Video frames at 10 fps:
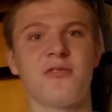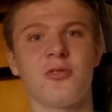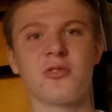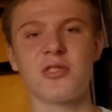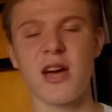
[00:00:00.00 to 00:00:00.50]

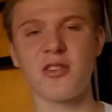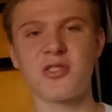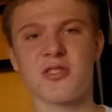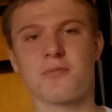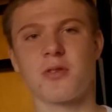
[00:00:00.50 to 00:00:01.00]

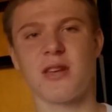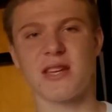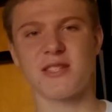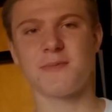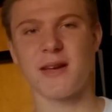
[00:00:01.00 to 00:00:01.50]
$200 is pretty
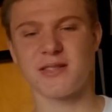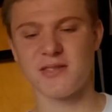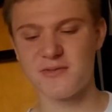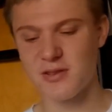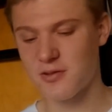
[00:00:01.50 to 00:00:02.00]

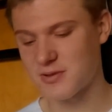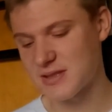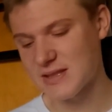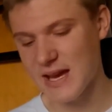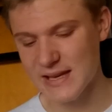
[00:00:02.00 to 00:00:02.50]
expensive, so
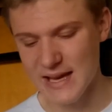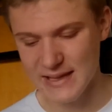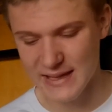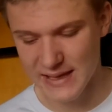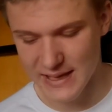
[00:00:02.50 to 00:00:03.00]
decided
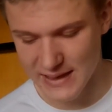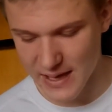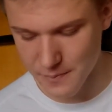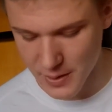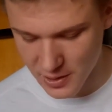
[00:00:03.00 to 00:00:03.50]
not to get
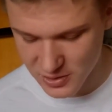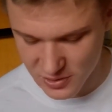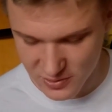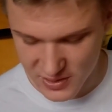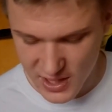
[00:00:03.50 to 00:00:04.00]
that pair of
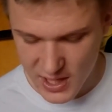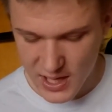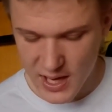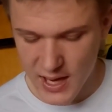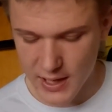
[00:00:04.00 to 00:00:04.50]
shoes,
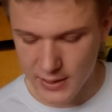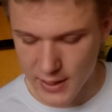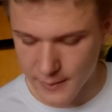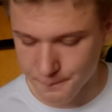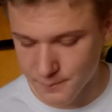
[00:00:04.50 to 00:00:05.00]
and
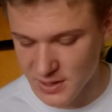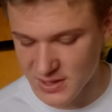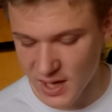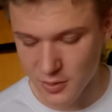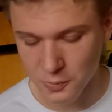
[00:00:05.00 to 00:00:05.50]

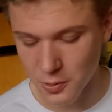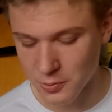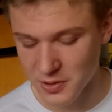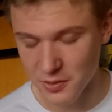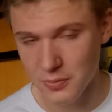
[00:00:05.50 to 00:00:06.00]
decided to roll
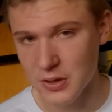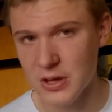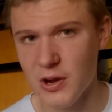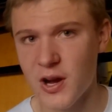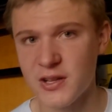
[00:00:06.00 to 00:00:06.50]
with a
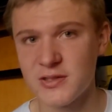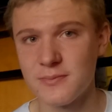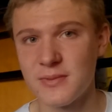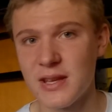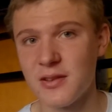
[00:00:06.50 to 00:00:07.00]
really
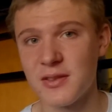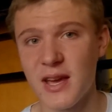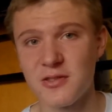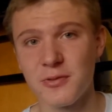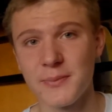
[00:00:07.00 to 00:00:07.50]
awesome deal.
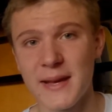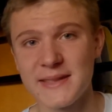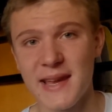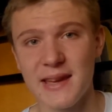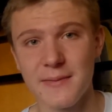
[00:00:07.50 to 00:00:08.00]
That's what my
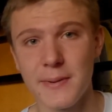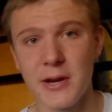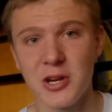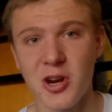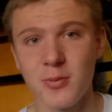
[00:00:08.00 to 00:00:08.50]
second
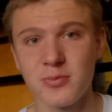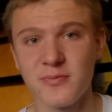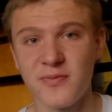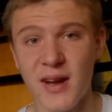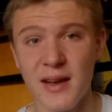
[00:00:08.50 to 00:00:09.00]
pair of
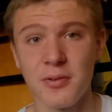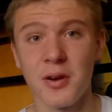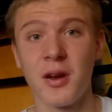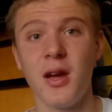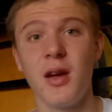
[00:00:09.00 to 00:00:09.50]
carbon
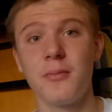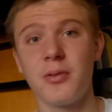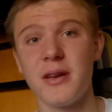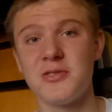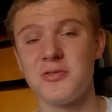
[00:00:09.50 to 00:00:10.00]
fiber
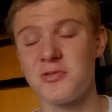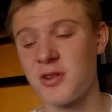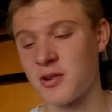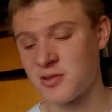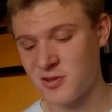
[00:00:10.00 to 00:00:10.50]
plate shoes are.